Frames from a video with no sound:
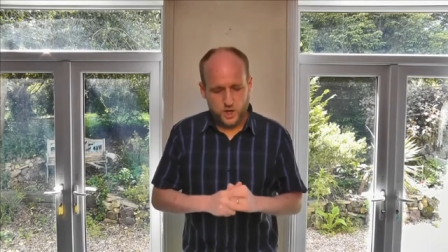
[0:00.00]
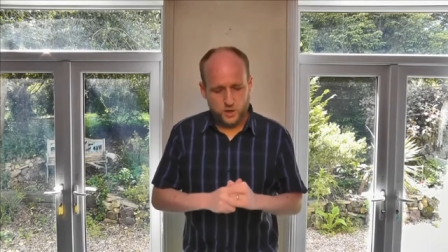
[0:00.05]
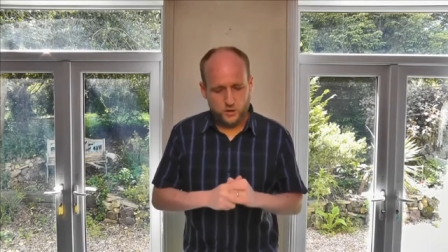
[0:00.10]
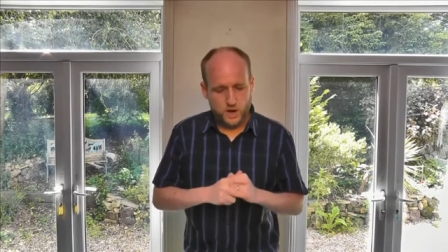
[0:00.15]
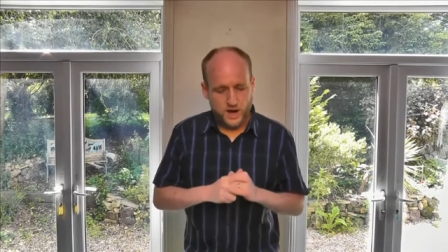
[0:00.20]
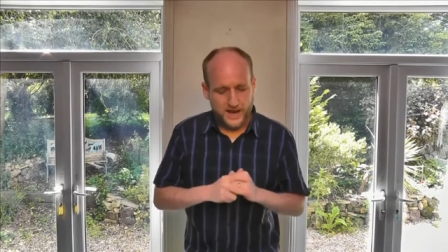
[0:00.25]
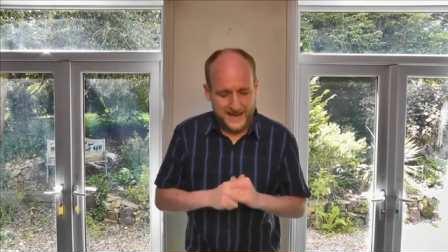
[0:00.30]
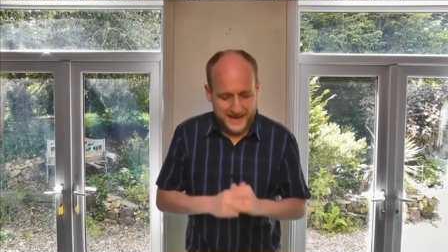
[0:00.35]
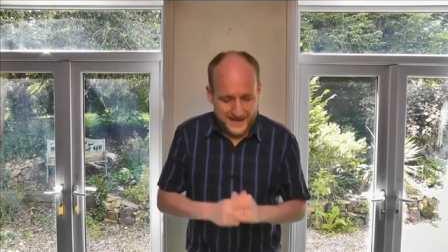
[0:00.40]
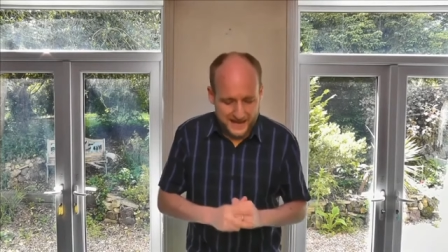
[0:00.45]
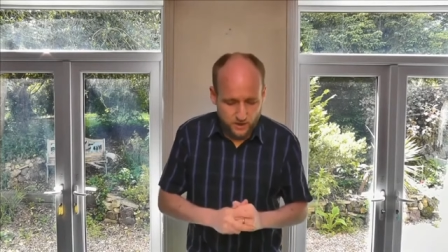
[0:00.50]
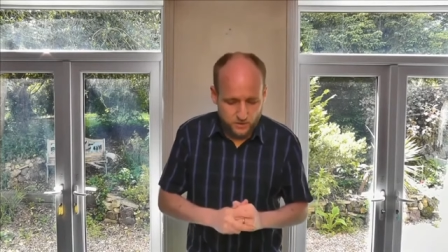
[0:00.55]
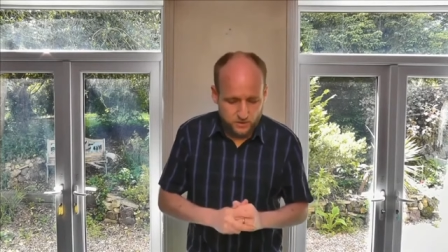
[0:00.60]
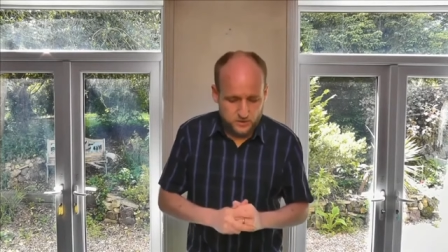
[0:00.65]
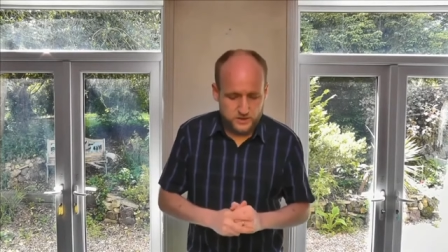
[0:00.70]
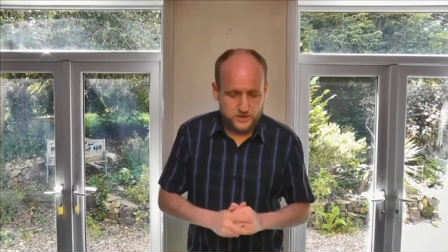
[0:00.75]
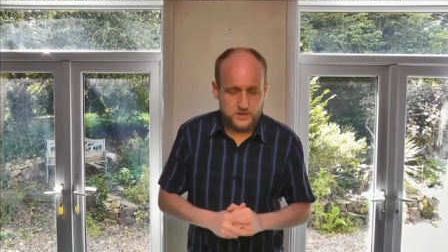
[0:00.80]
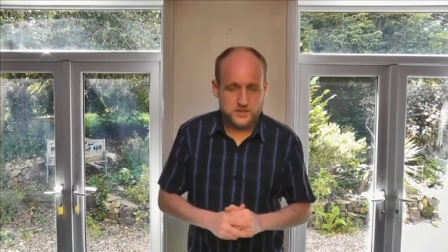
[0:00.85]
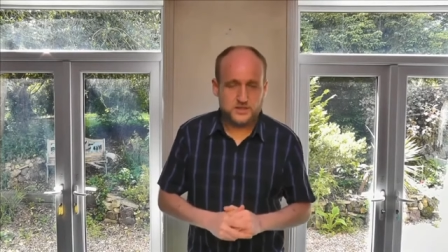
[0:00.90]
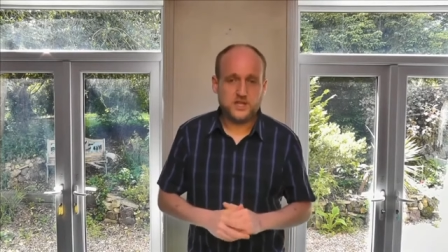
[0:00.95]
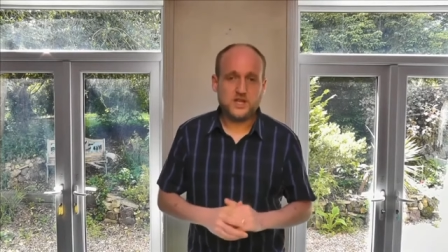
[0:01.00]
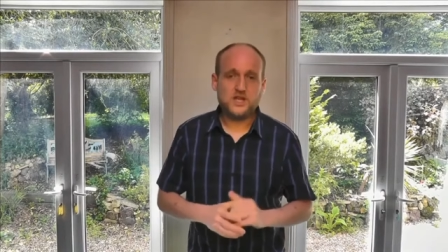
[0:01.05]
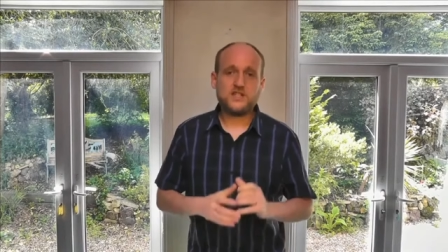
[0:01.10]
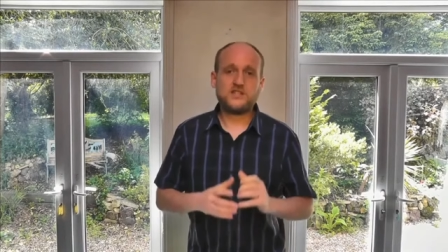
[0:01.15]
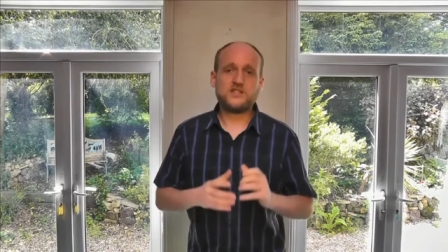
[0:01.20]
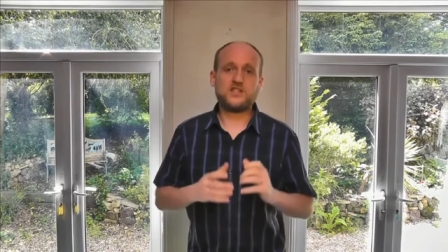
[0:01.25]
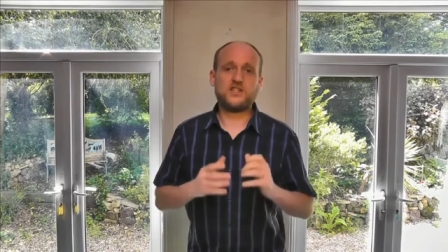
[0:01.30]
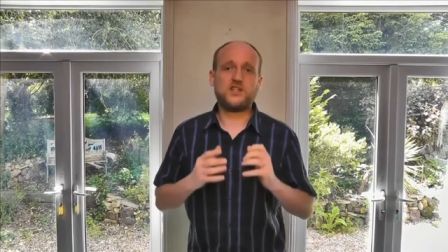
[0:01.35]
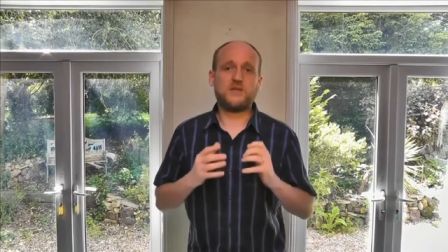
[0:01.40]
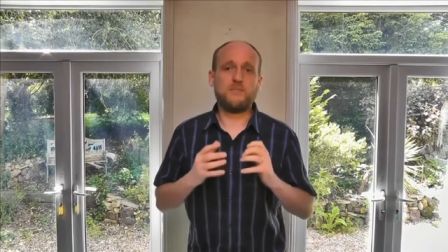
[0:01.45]
who are elders
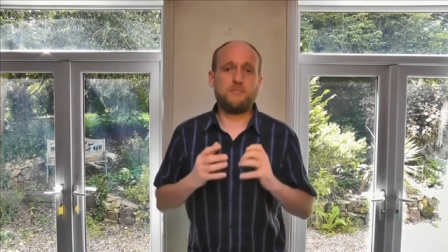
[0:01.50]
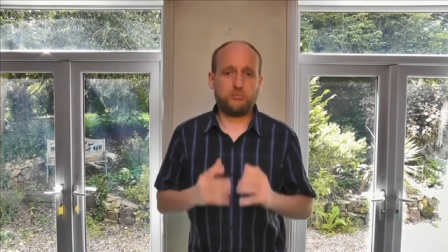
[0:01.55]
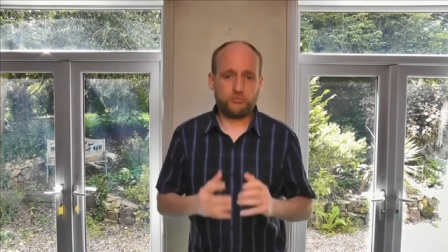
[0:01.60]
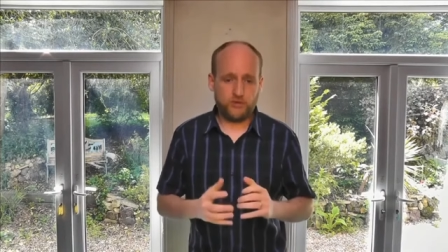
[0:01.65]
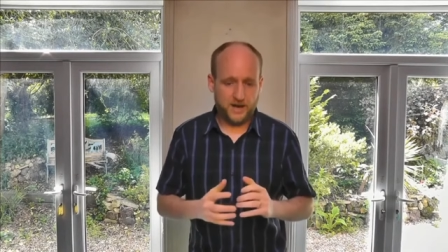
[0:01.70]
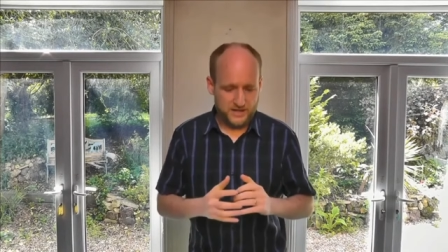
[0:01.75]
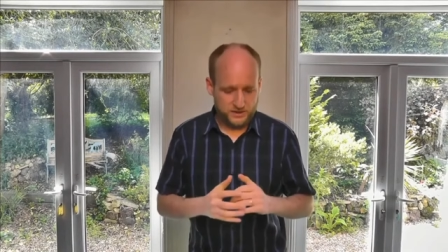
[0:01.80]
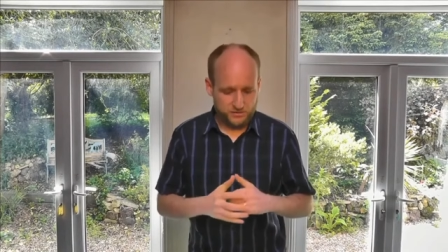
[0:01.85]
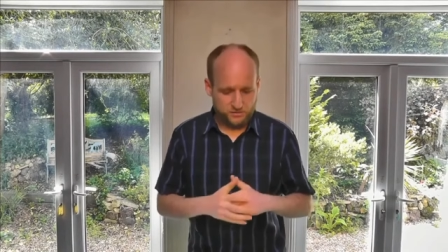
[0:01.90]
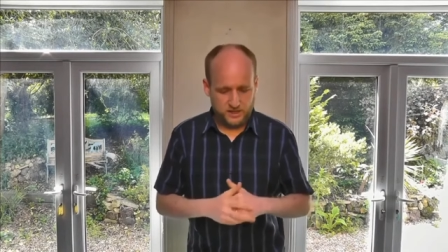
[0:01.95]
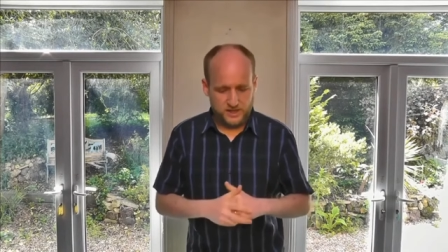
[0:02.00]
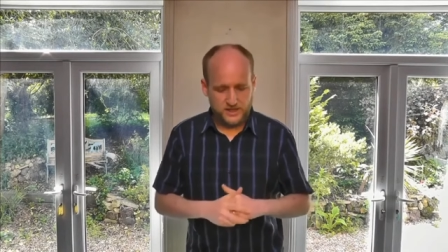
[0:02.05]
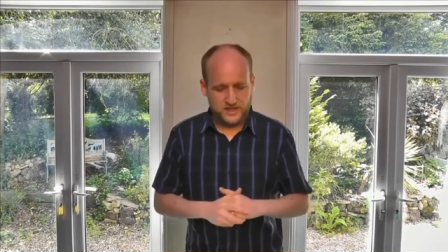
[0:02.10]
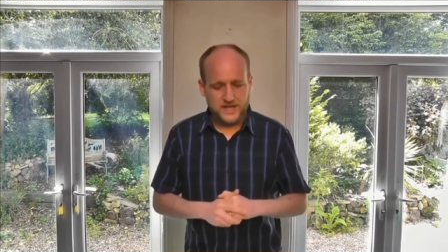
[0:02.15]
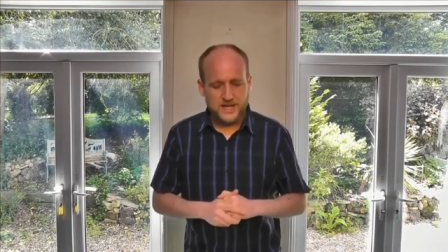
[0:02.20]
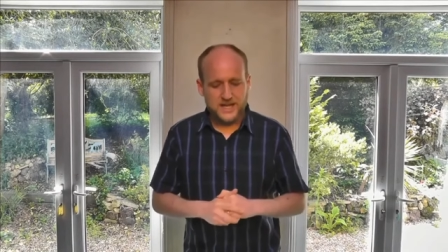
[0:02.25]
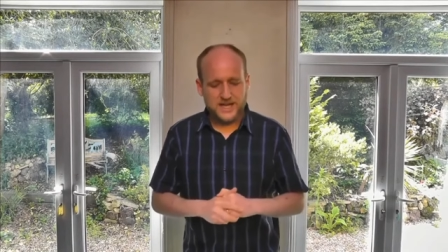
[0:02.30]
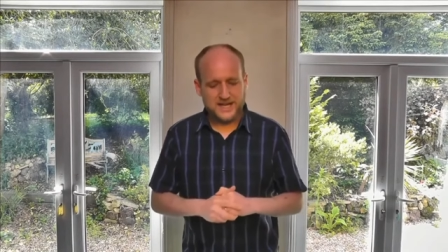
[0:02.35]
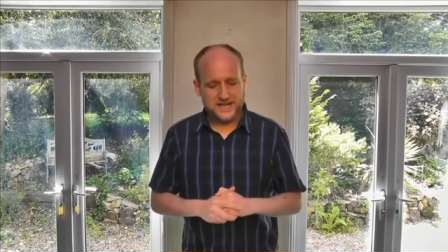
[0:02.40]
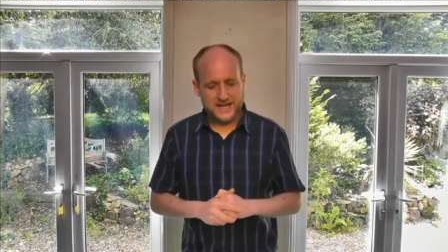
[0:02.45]
to the brethren